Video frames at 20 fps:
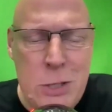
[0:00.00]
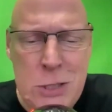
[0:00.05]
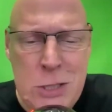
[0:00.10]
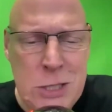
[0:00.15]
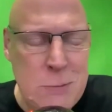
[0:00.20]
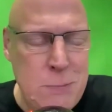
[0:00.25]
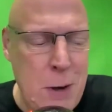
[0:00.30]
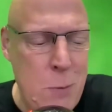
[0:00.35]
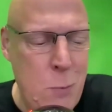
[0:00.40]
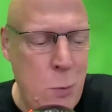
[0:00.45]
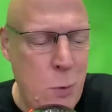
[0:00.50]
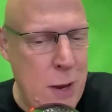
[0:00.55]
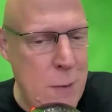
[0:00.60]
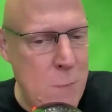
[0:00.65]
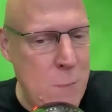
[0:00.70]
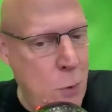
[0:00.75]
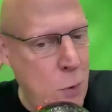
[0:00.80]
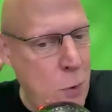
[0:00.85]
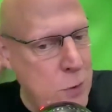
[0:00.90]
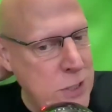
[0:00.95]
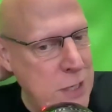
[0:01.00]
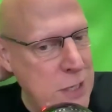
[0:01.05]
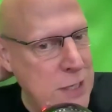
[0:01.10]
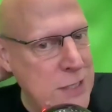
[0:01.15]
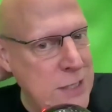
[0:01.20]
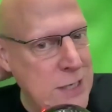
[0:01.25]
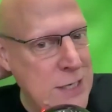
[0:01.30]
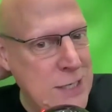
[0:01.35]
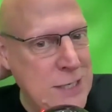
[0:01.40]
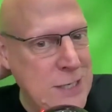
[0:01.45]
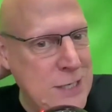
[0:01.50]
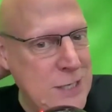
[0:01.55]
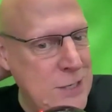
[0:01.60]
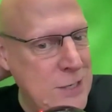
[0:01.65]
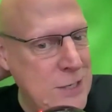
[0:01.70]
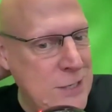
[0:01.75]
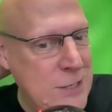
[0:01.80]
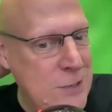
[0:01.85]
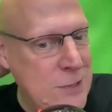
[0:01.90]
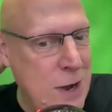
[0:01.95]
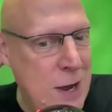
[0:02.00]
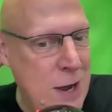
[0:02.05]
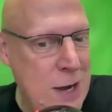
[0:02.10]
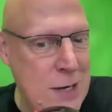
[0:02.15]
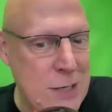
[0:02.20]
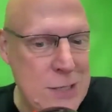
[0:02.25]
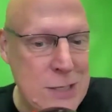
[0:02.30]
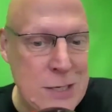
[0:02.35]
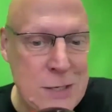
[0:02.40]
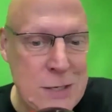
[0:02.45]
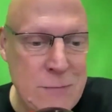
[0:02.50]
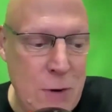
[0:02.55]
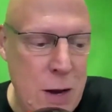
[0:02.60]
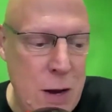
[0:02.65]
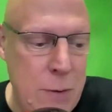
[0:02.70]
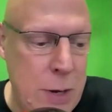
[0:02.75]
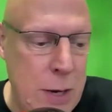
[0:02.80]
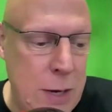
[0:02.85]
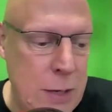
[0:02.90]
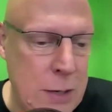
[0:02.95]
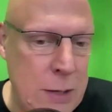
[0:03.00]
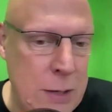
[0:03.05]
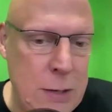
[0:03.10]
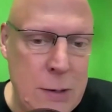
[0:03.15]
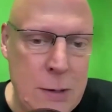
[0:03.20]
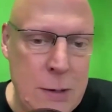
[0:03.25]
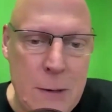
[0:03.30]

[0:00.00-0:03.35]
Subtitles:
just explain what that process is to our listeners, Fabien.